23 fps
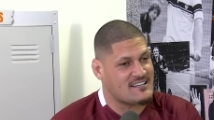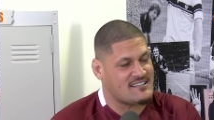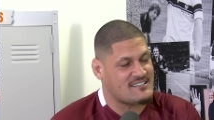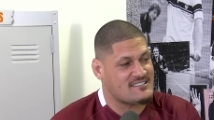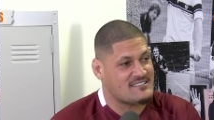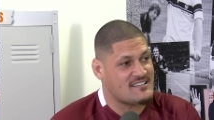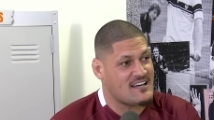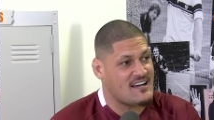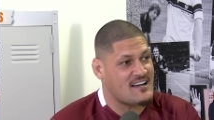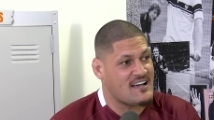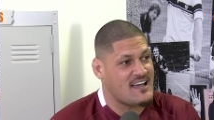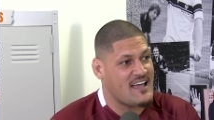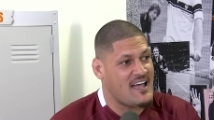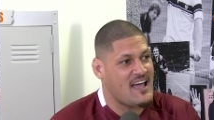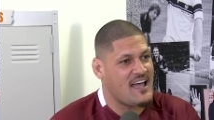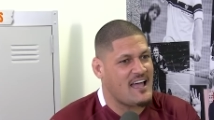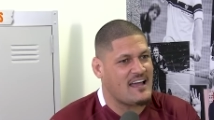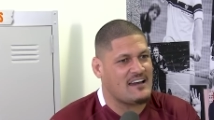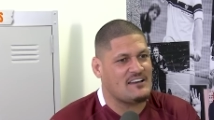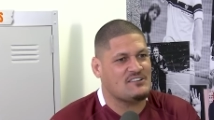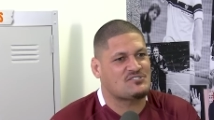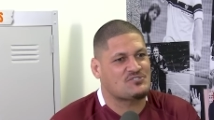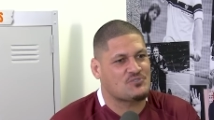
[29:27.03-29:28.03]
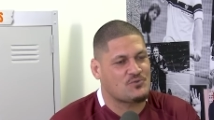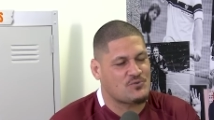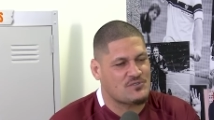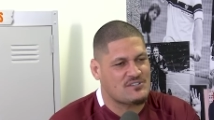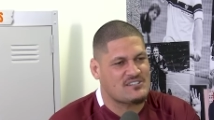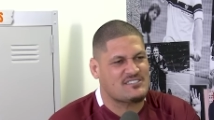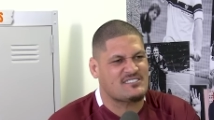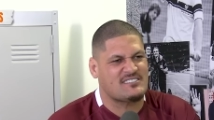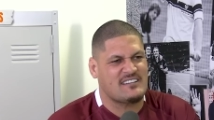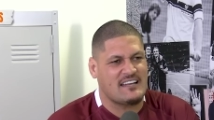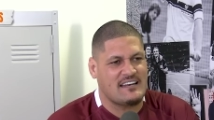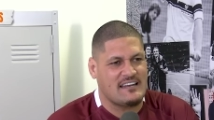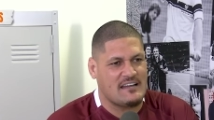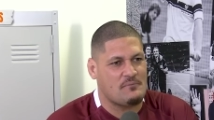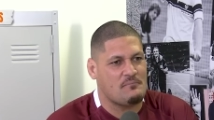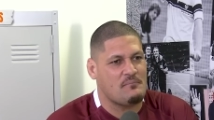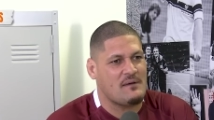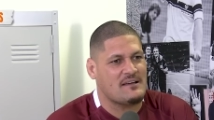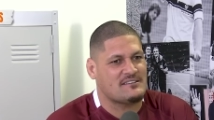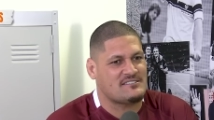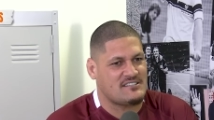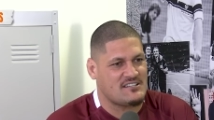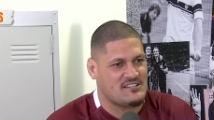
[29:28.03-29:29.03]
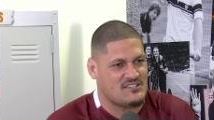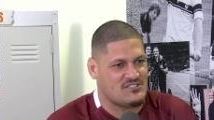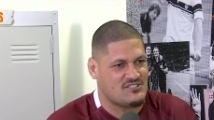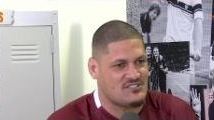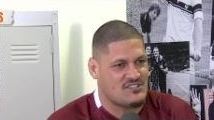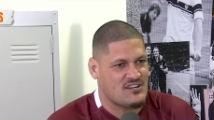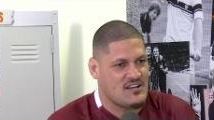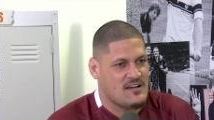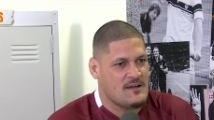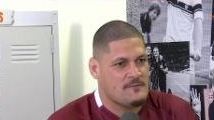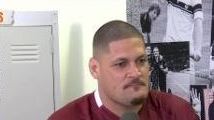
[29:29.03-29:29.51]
his tongue out, and he's sort of just sending a message,